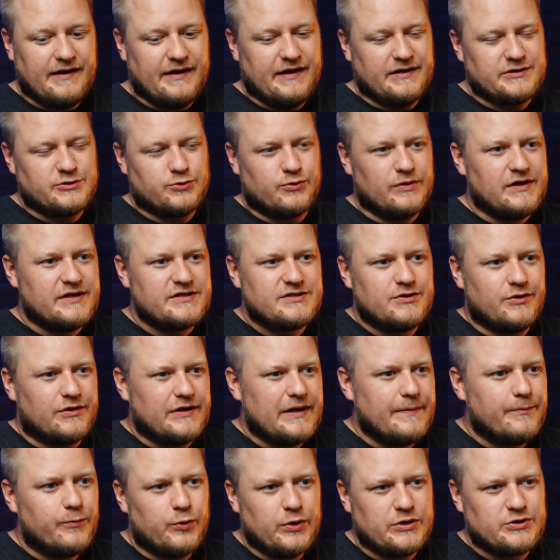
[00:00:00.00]
as well as the
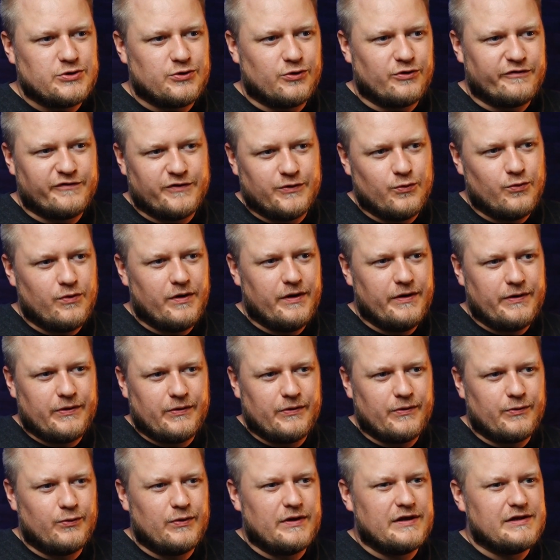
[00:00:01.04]
temperature of the water
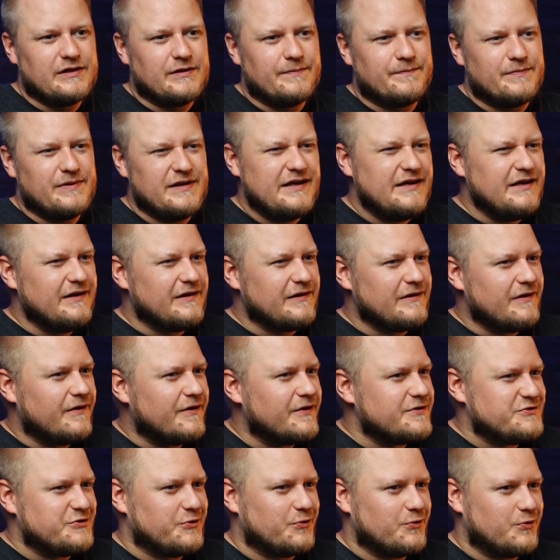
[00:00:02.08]
will play a
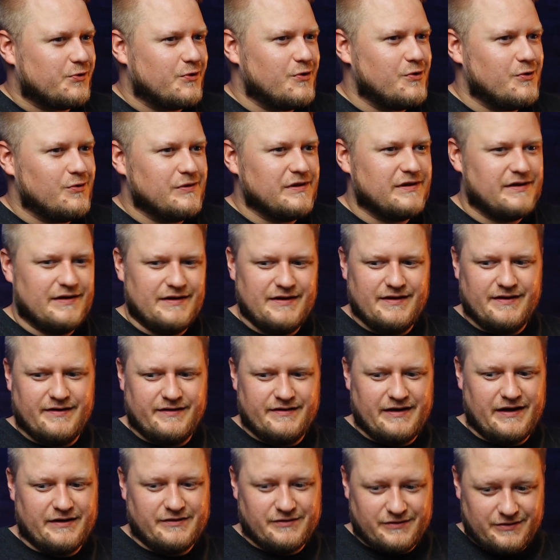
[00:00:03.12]
larger role
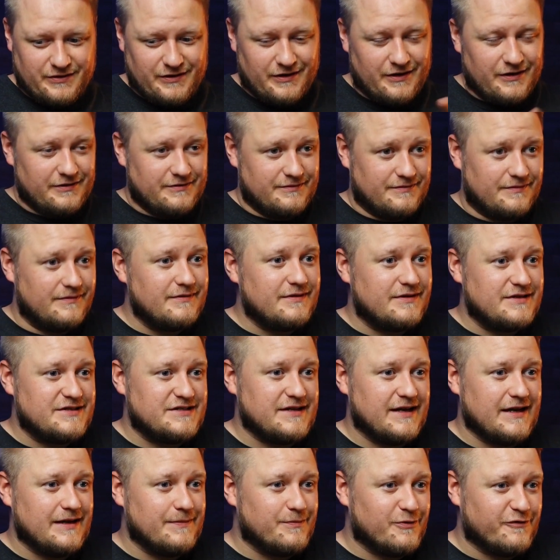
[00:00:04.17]
than the
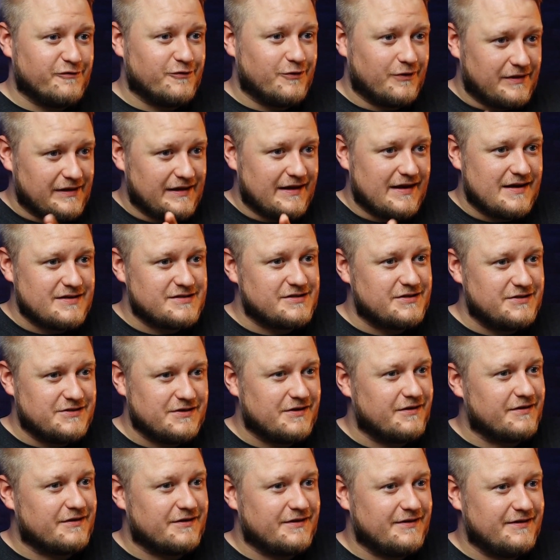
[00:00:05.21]
shape of the glass
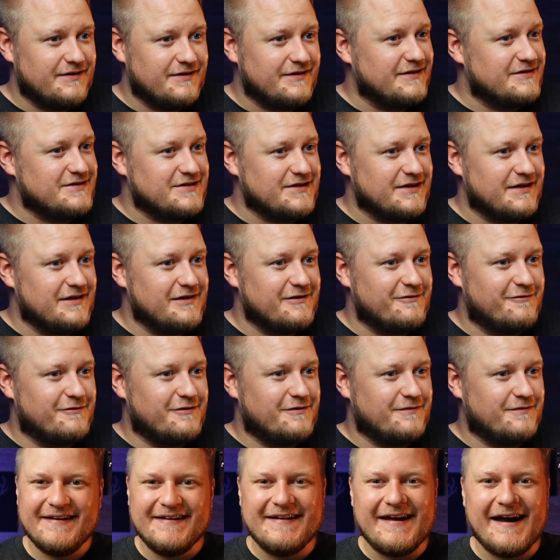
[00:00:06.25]
jug itself.
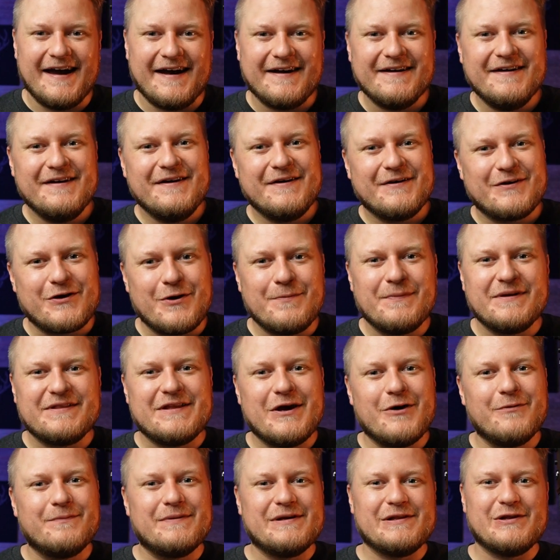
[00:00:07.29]
Yeah, comment
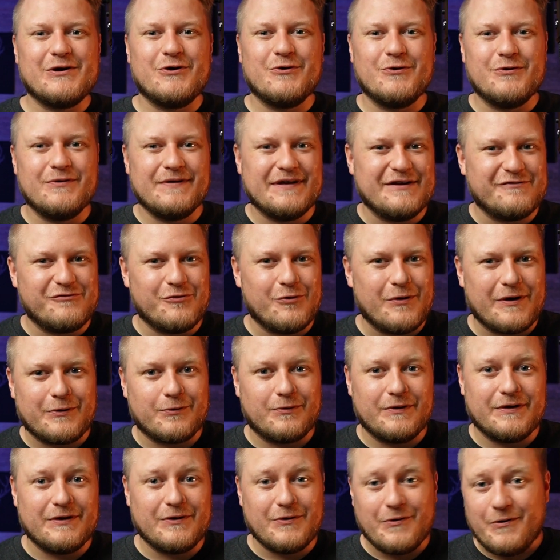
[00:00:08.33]
down below if you
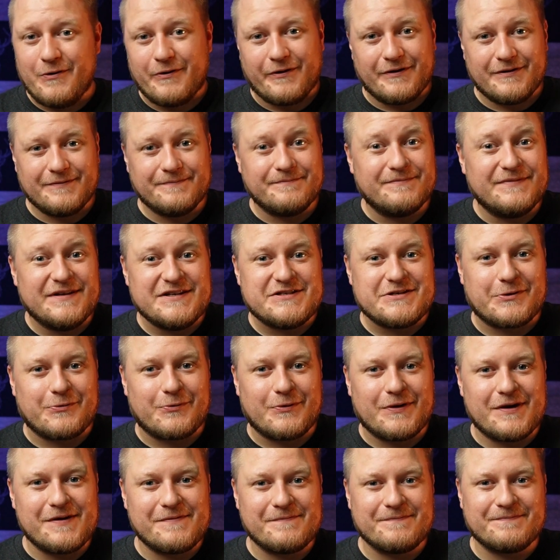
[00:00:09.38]
agree or
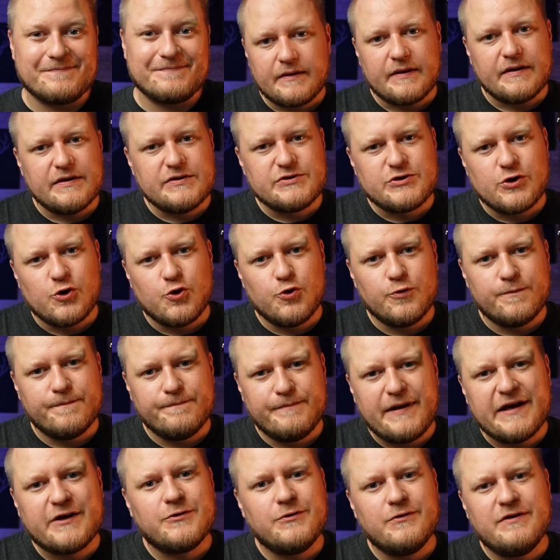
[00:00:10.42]
disagree. So
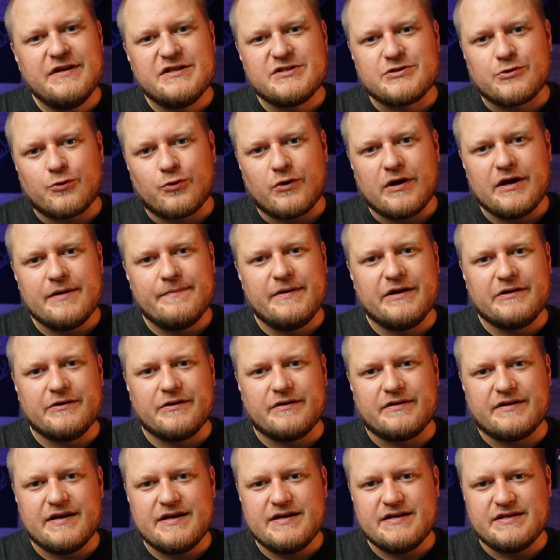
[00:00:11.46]
back to describing the
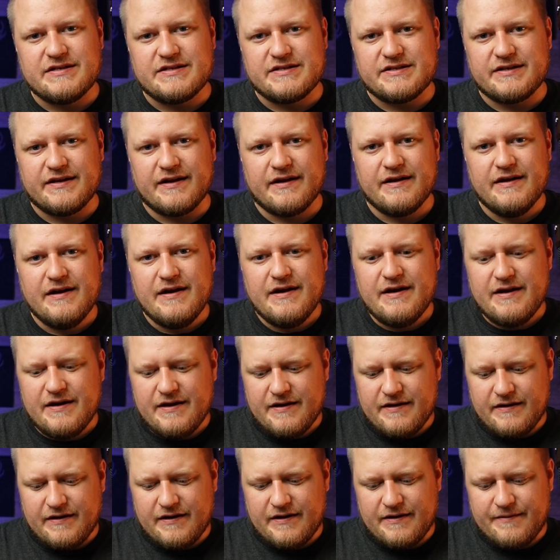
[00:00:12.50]
taste.
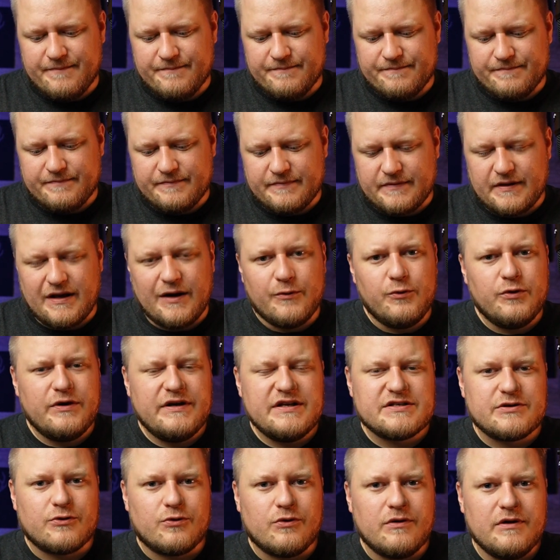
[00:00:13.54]
I would
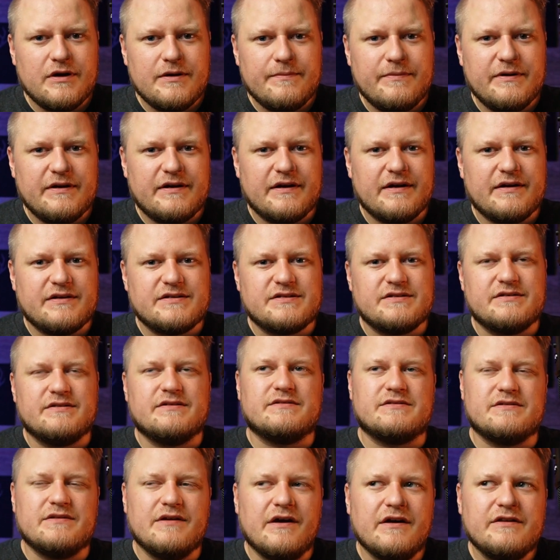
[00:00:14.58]
describe it
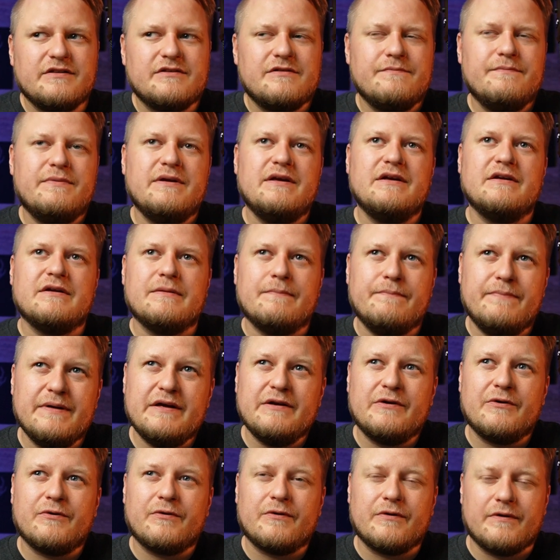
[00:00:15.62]
as not being
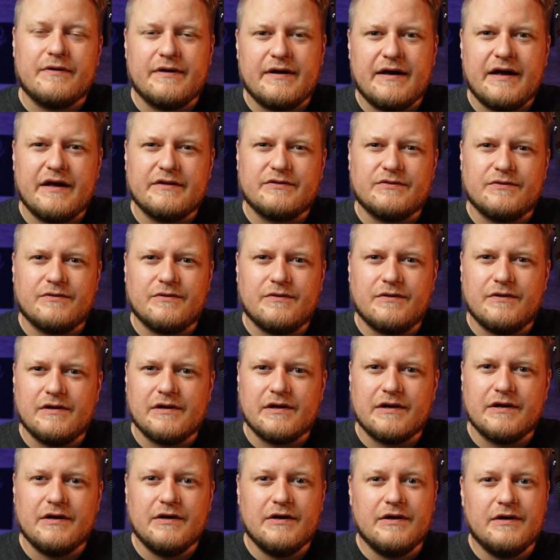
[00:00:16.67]
bitter at
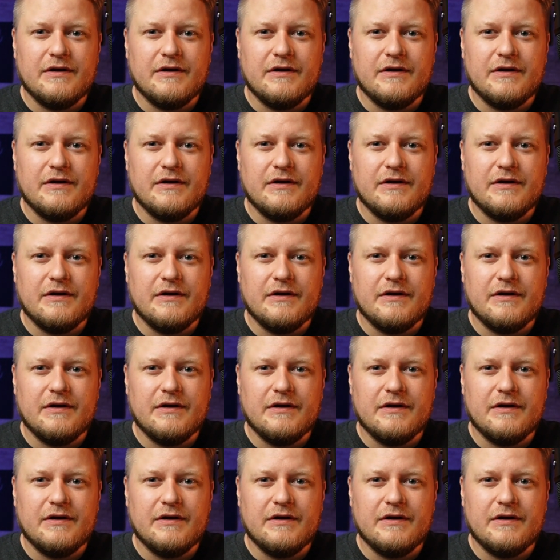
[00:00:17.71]
all